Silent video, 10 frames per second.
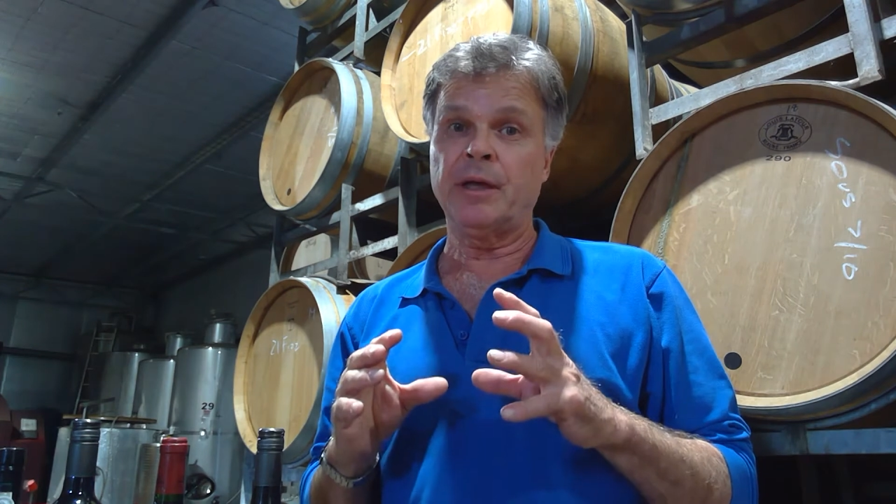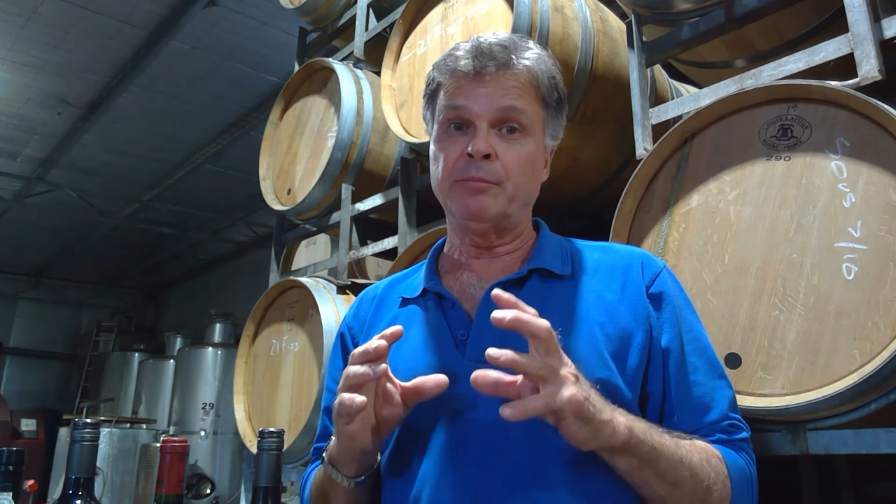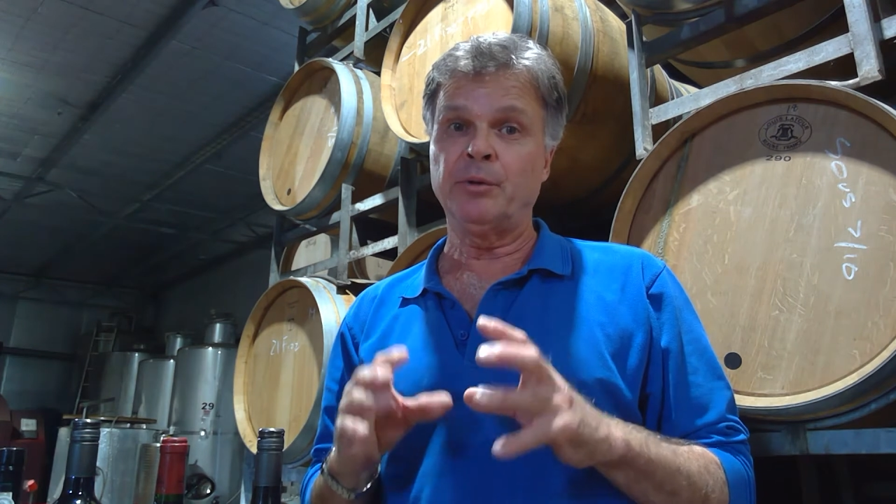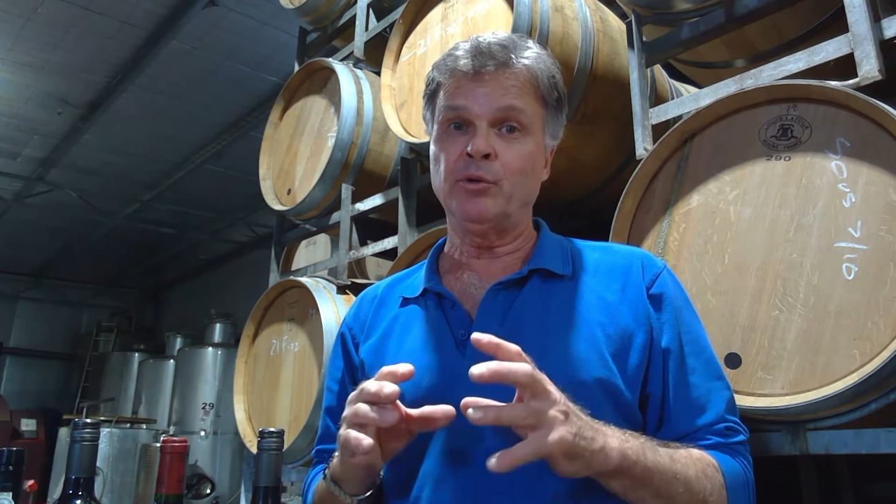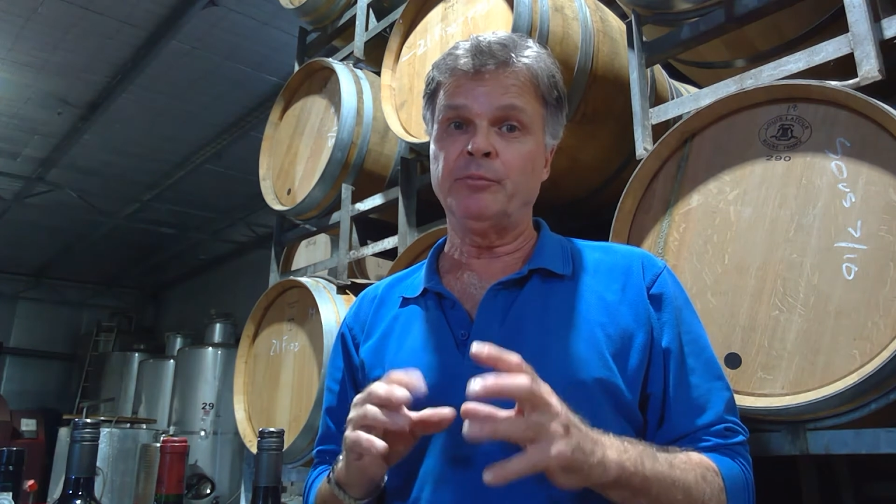
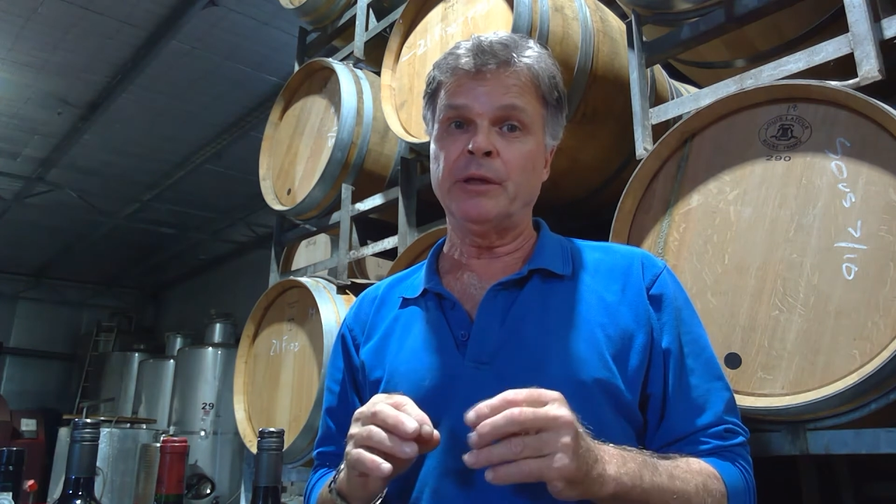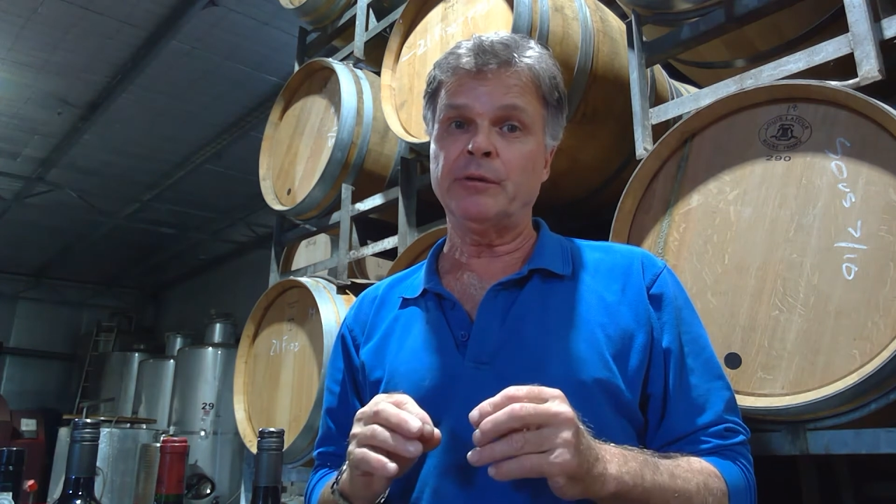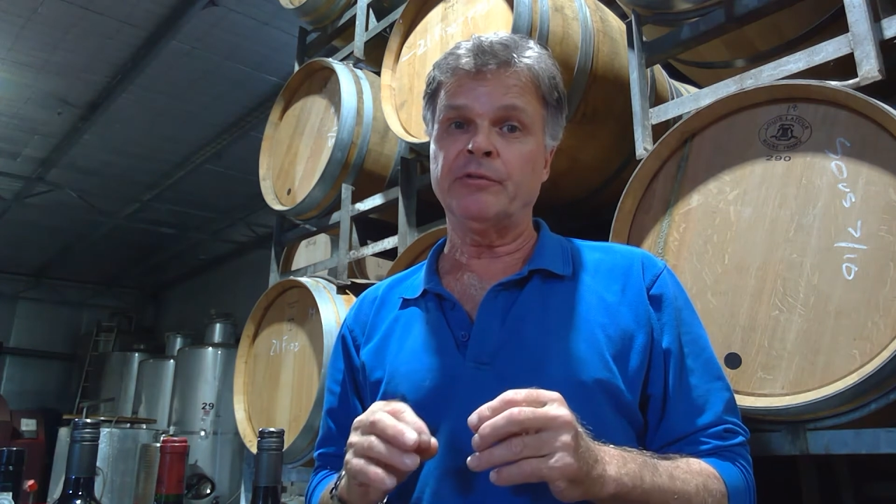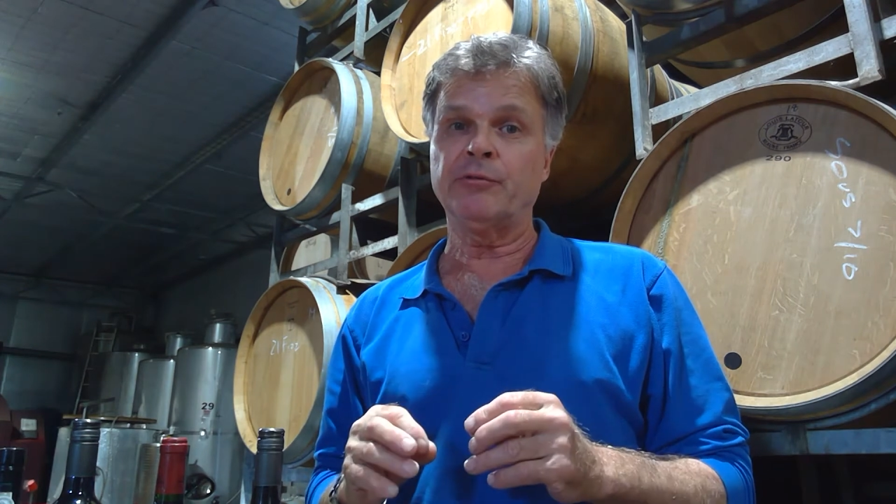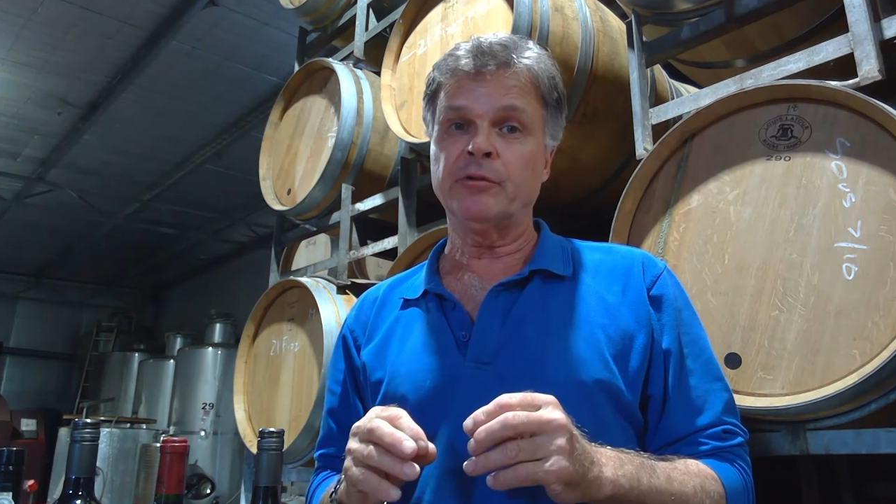and
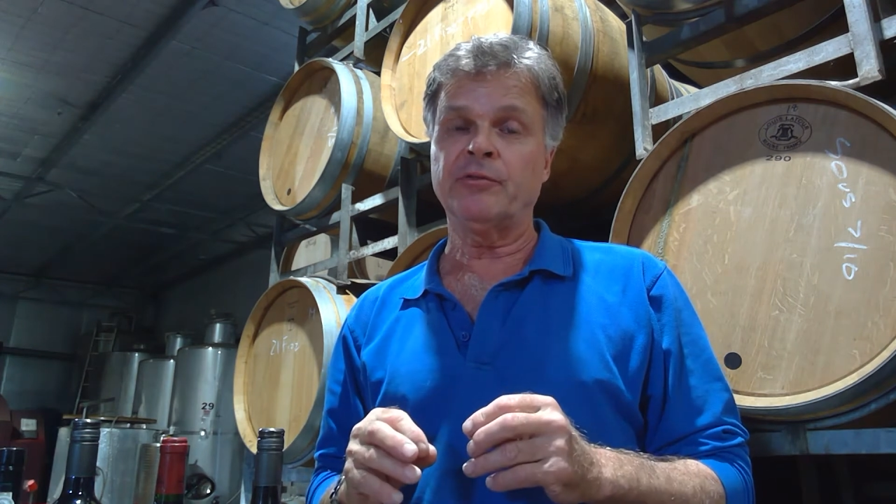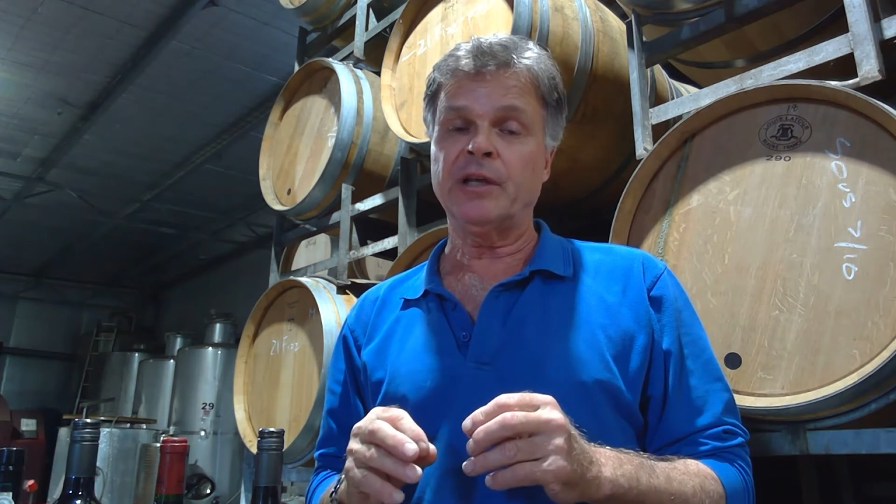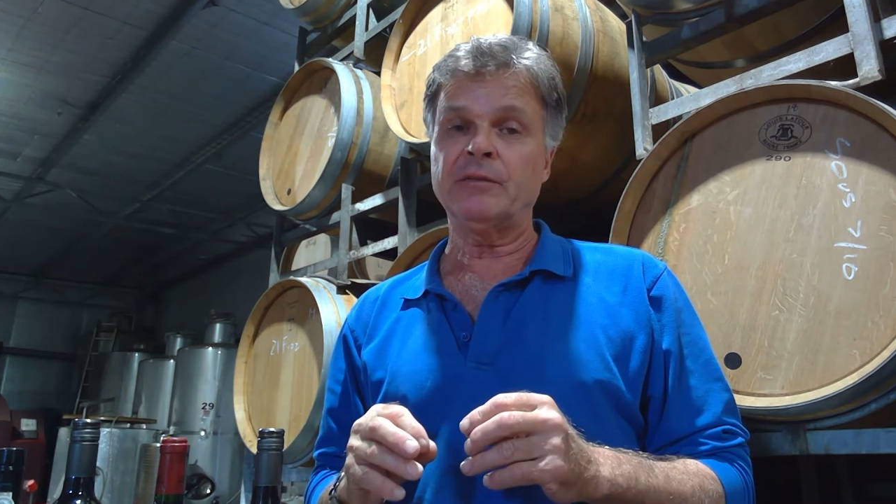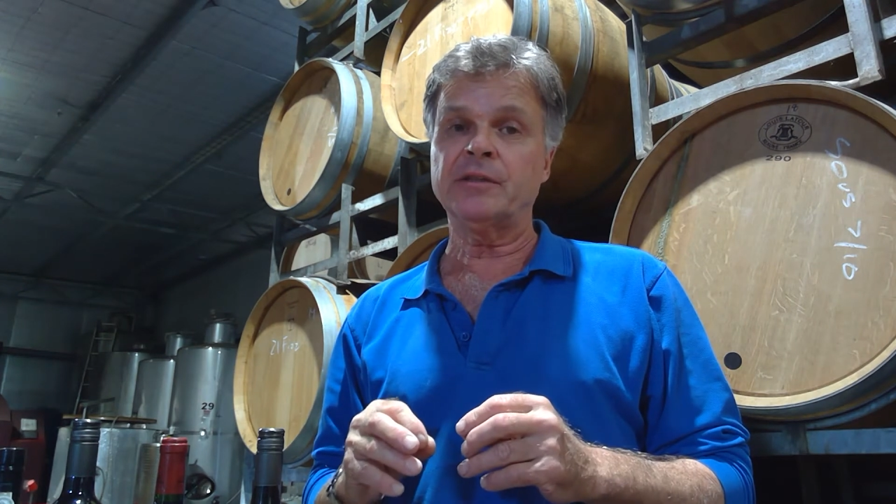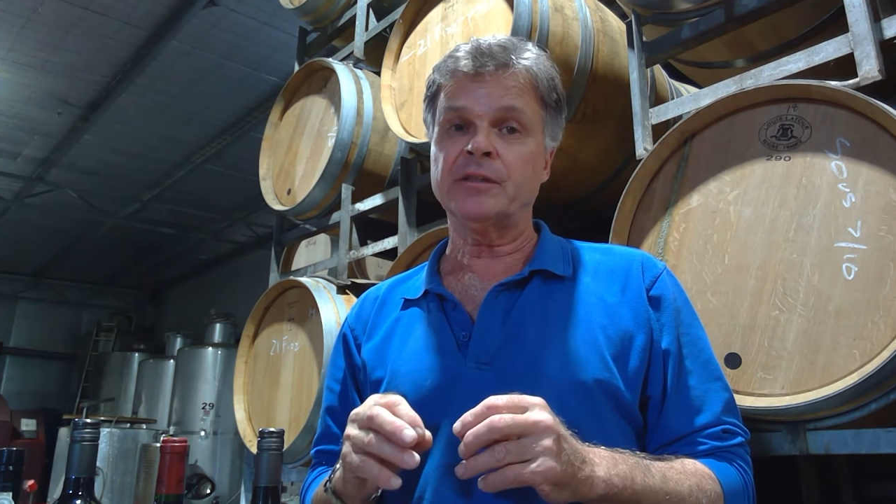blueberry fruit
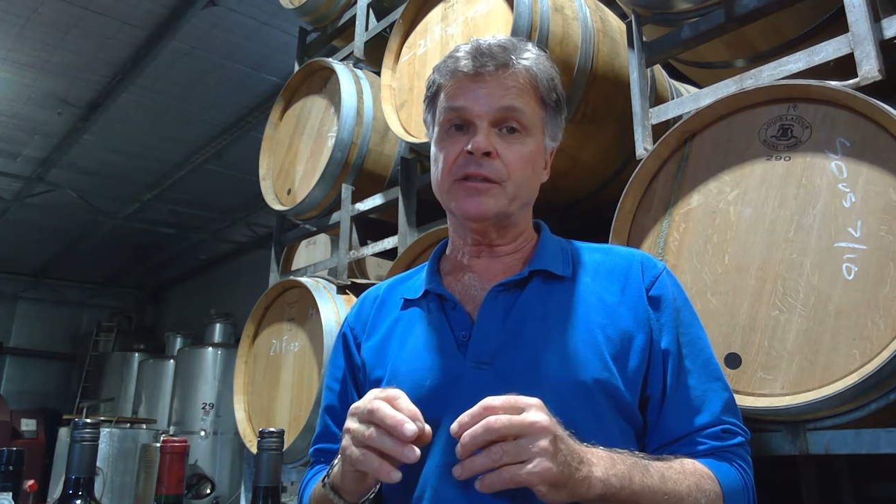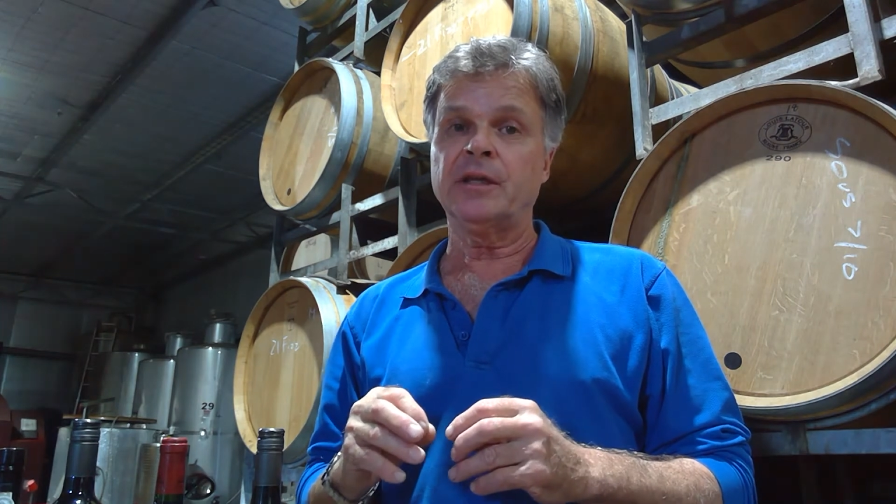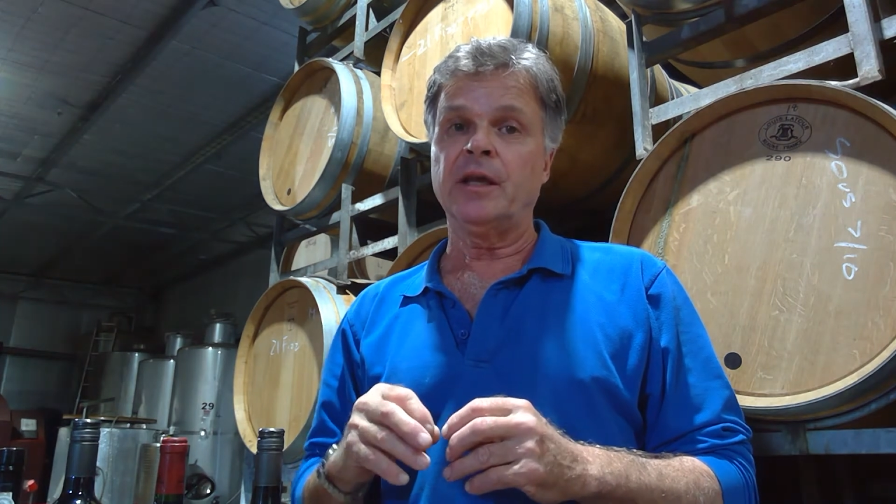flavours